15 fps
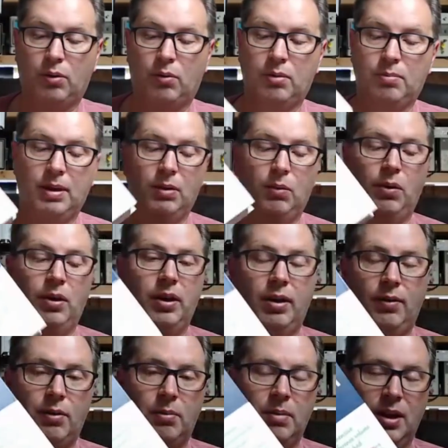would be one of
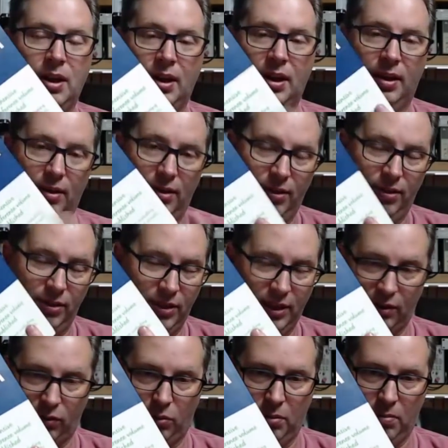them.
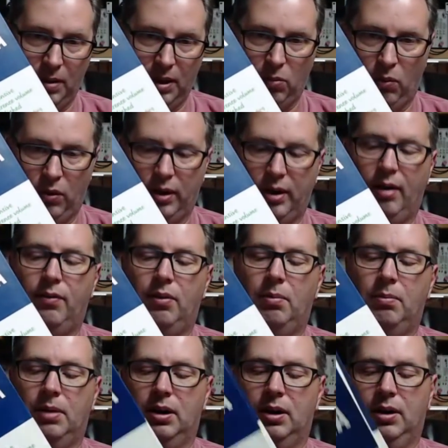This would be one of
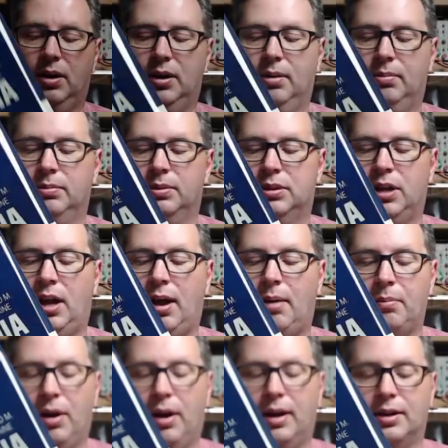them.
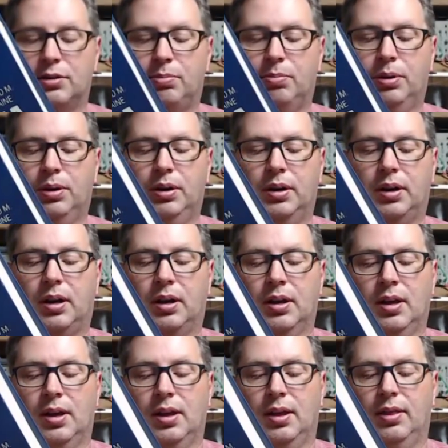Top-notch book.
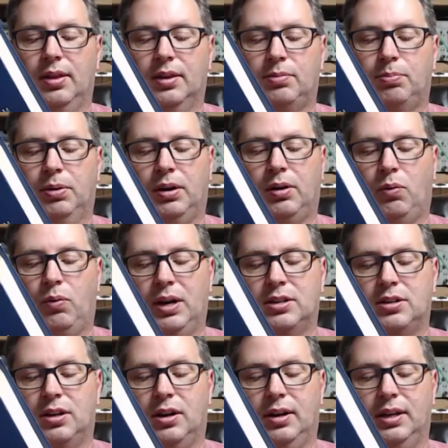This book
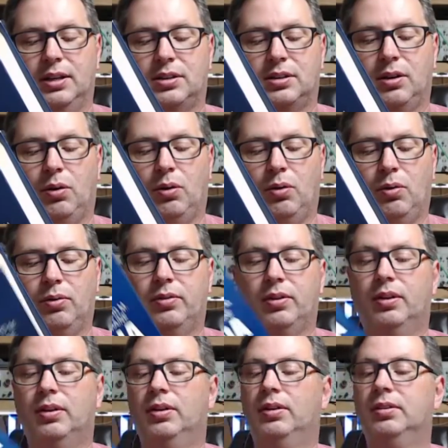originally sold,
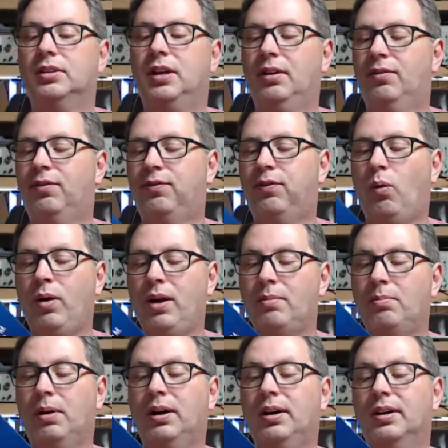looks like 40
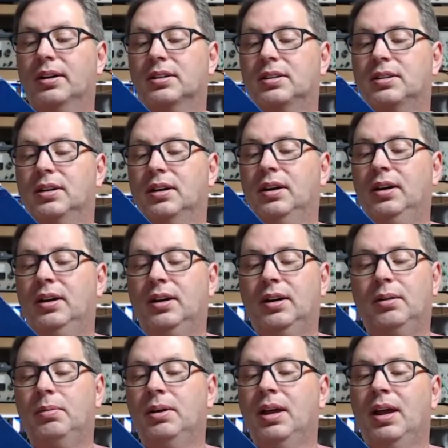bucks. I